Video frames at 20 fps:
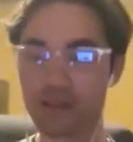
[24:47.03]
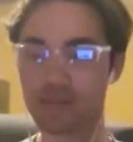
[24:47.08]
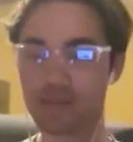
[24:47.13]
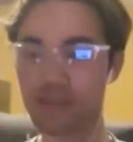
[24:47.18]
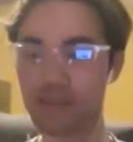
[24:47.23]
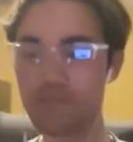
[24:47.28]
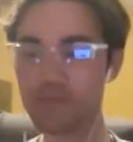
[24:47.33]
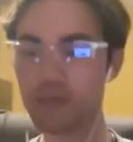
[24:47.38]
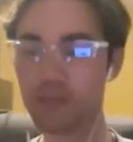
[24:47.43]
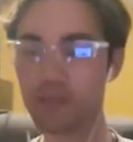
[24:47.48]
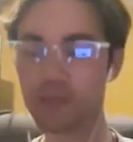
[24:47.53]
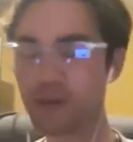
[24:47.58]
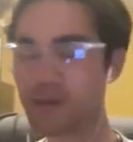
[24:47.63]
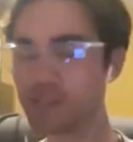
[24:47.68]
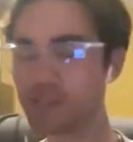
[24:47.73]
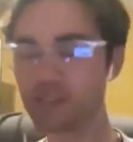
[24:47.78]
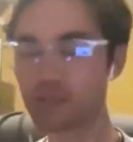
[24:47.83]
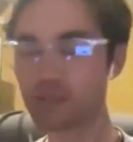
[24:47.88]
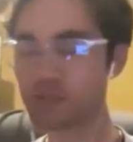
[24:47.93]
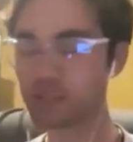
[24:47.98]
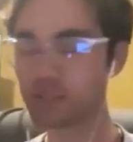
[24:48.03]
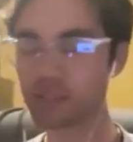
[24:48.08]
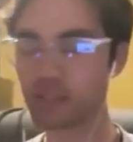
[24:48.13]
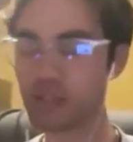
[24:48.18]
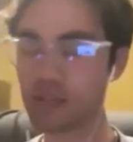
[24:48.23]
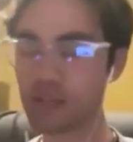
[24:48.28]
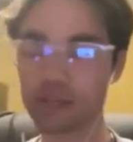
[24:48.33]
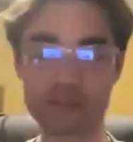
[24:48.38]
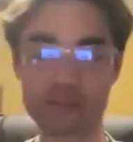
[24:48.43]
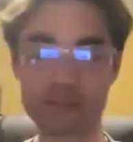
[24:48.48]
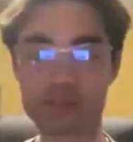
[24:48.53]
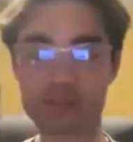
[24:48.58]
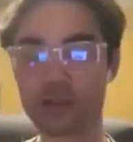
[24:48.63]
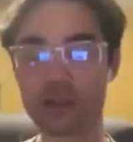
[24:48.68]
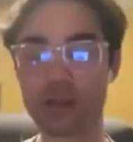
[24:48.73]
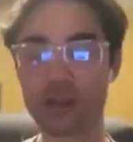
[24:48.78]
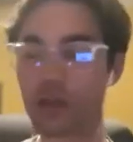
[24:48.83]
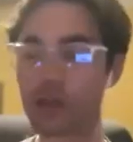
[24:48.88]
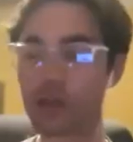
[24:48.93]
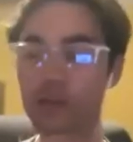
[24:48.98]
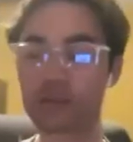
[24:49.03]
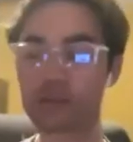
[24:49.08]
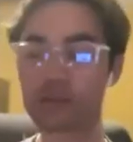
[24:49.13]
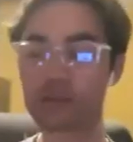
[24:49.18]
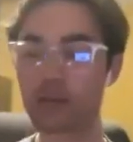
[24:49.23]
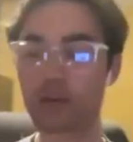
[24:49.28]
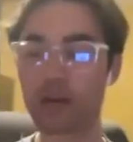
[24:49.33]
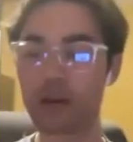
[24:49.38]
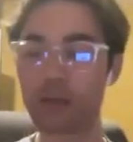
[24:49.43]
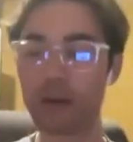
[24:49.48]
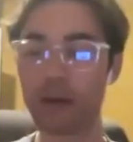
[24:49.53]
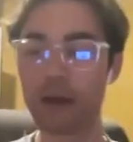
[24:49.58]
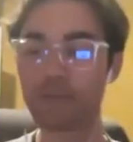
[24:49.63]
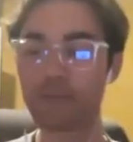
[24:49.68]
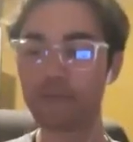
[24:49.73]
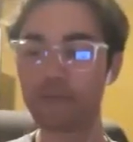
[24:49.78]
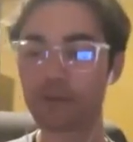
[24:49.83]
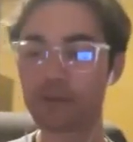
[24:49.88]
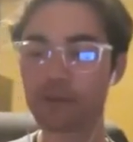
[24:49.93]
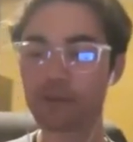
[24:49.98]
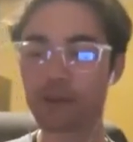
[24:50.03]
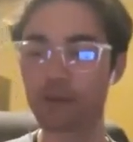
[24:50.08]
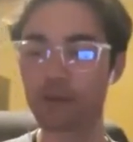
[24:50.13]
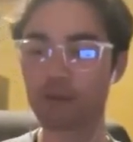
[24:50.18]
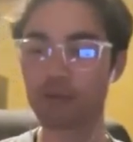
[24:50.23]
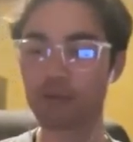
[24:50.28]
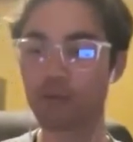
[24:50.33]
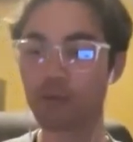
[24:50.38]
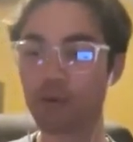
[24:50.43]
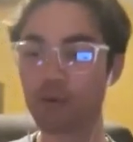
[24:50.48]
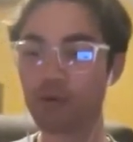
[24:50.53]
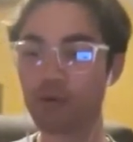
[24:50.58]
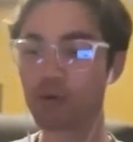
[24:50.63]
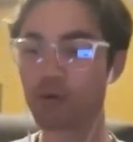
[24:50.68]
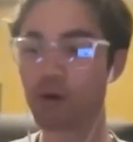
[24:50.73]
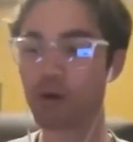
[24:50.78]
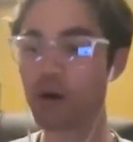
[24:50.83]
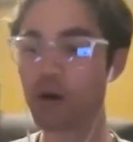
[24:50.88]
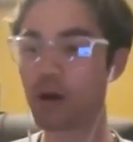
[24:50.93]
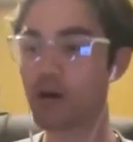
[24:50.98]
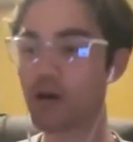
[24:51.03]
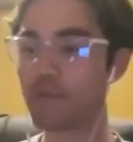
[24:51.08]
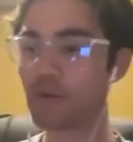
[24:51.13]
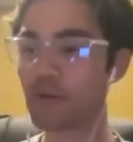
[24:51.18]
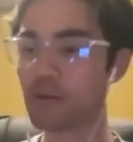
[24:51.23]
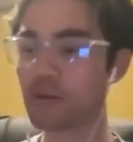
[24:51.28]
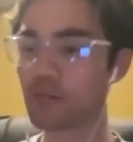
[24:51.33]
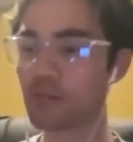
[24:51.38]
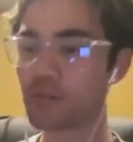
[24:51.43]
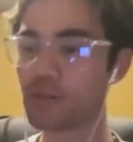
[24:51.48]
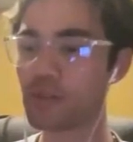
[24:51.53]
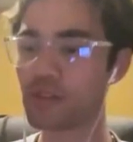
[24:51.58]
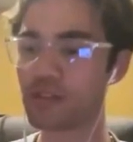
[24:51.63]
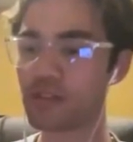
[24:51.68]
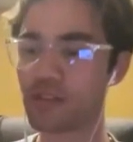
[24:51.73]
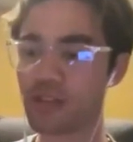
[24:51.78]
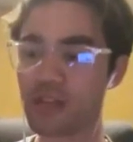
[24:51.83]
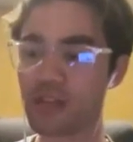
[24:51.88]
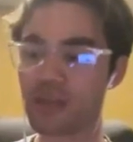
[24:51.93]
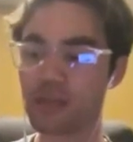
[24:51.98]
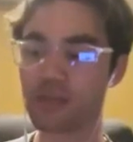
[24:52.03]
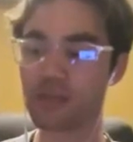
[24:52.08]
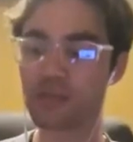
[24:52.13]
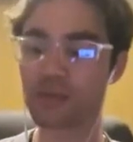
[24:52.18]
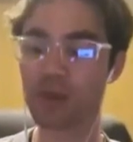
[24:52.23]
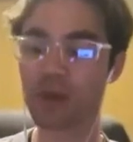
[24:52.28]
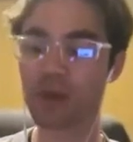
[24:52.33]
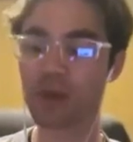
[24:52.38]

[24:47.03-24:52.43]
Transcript: they minimized their mistakes, and I feel like they were more of a complete team.